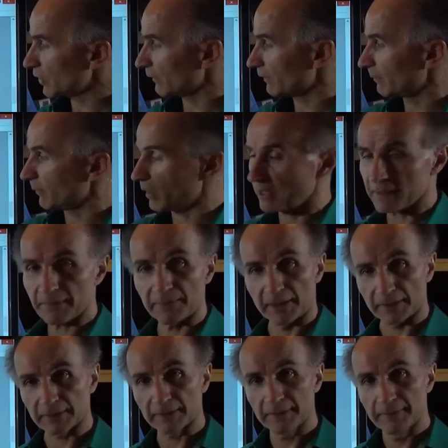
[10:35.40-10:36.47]
of a
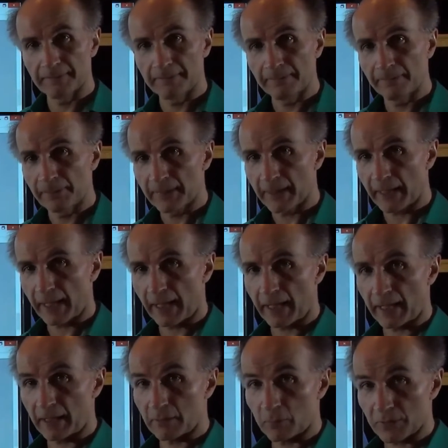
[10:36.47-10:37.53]
MOSFET.
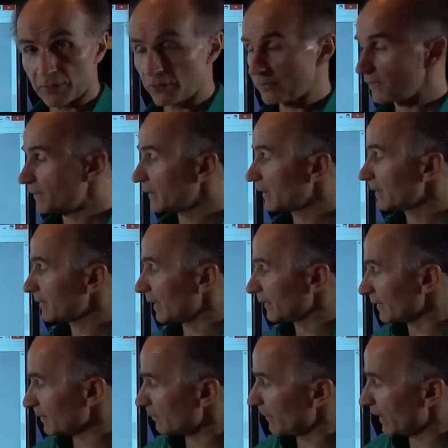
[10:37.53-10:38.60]
And what's interesting is that it
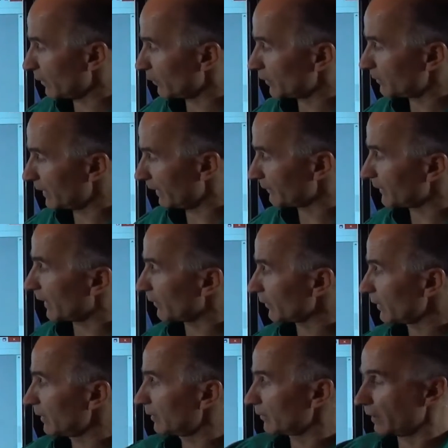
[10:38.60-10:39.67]
doesn't matter what we have down
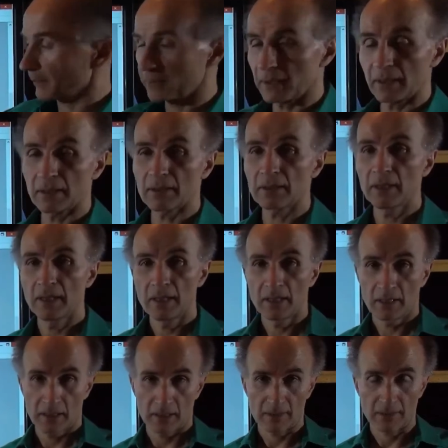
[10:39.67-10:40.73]
here or up here,
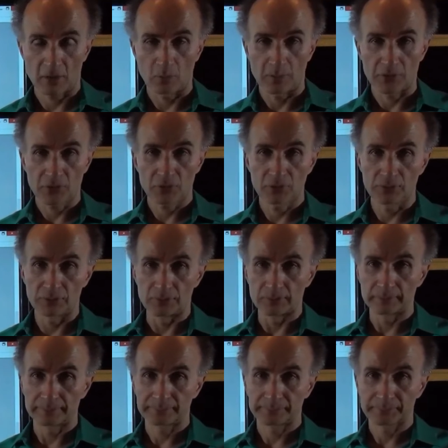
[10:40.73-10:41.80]
it's always true,
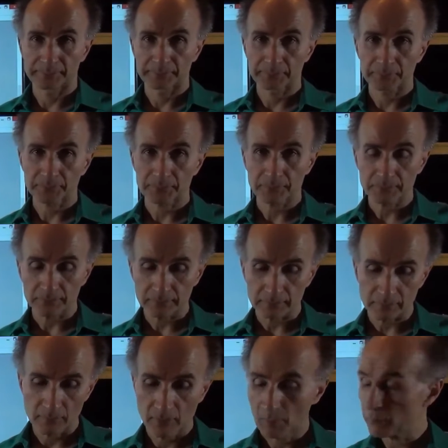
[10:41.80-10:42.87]

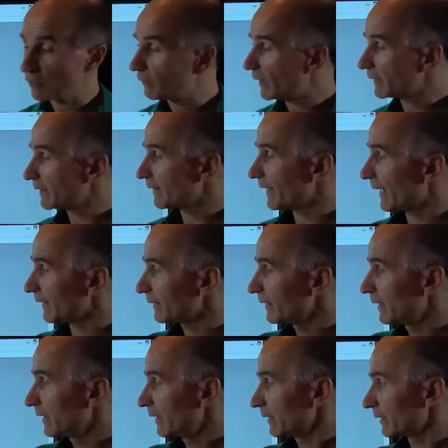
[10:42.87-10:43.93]
provided that
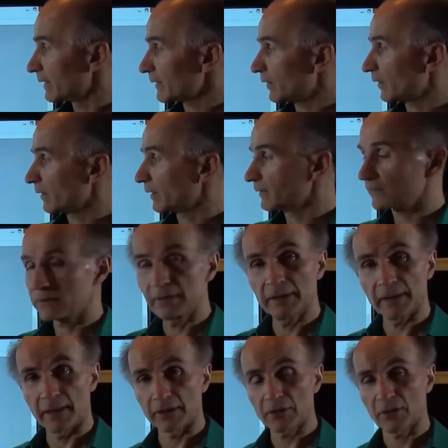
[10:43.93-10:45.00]
this current, the
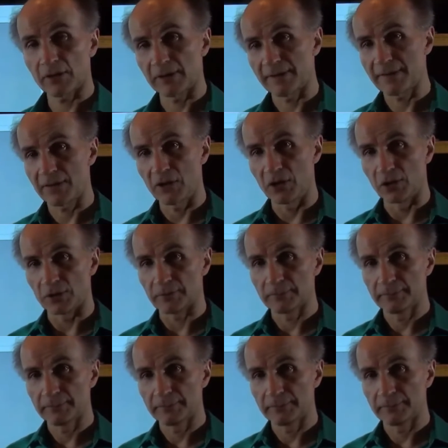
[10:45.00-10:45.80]
gate current, is 0.